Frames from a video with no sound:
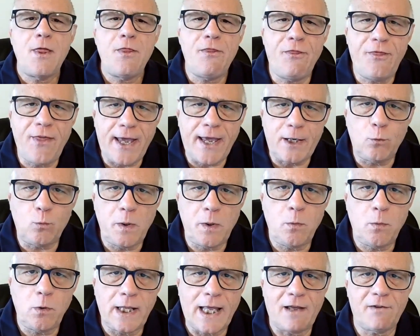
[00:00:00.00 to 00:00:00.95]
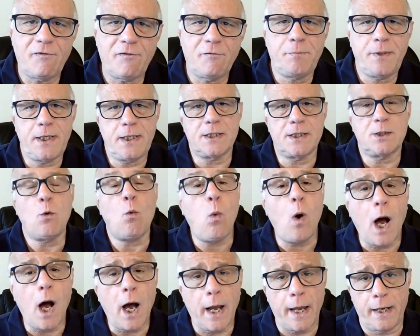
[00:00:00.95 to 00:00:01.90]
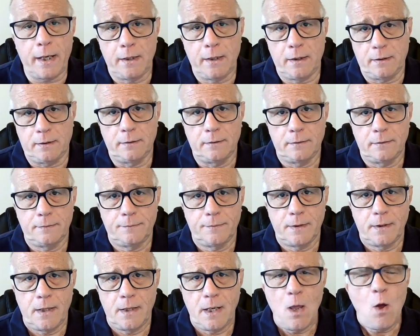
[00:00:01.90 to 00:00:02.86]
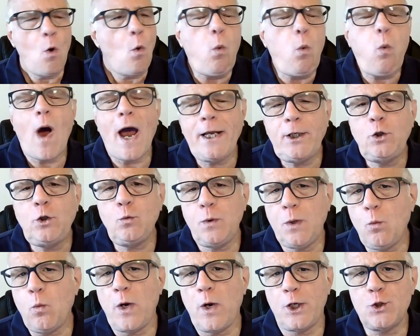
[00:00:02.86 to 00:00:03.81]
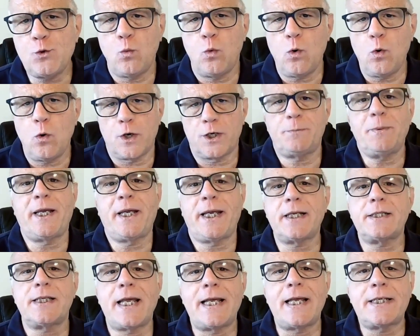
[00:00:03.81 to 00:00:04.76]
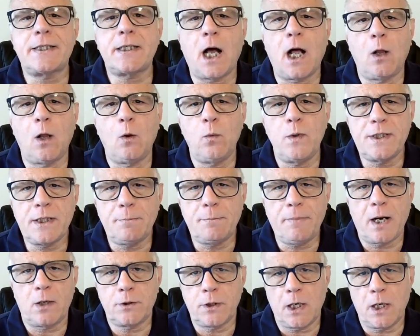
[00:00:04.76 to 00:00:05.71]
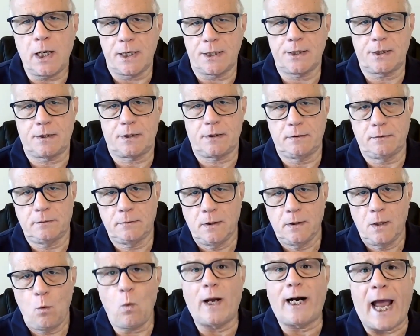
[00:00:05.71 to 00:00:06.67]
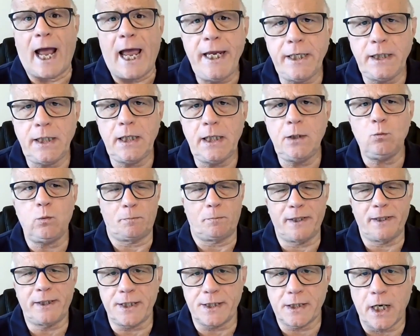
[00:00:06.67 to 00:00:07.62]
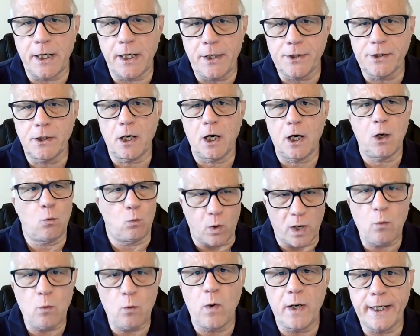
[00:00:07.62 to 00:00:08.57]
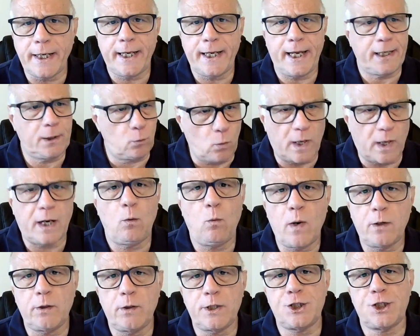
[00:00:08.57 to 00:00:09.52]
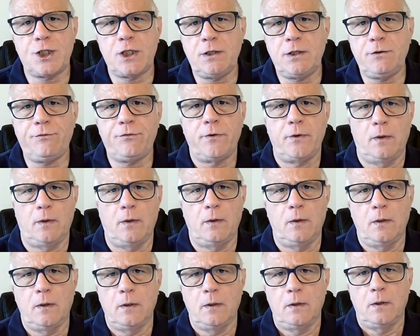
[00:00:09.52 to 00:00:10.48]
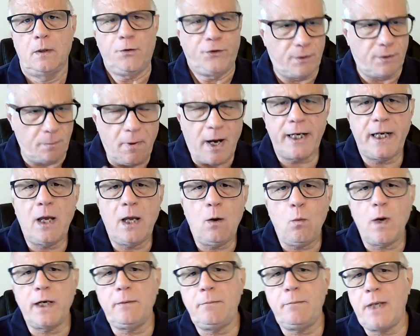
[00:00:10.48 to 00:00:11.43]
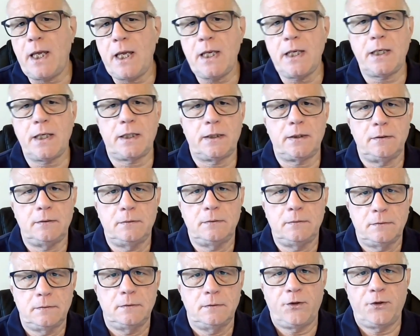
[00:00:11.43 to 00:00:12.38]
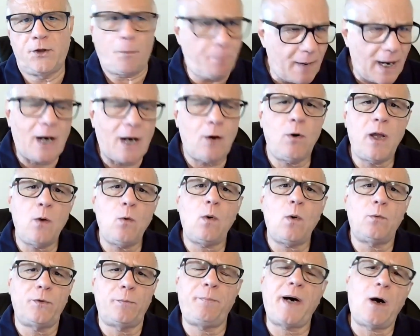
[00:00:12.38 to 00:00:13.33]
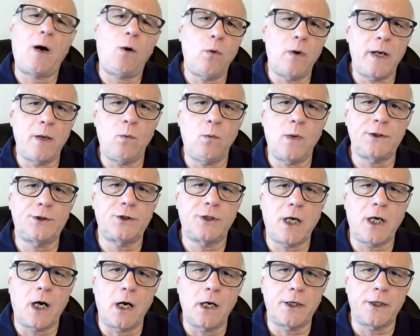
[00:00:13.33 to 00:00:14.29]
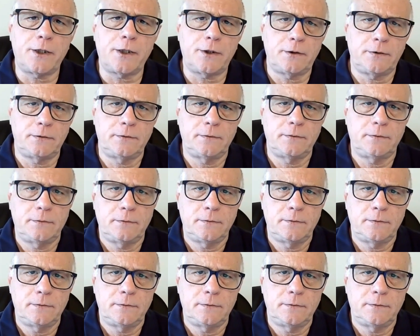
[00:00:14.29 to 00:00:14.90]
then we will have peace. Why? Why do we wage wars? Because it's always about us. What I need, what my desires are, where I want to get, what I want to achieve, the money I want to make, the power I want to conquer.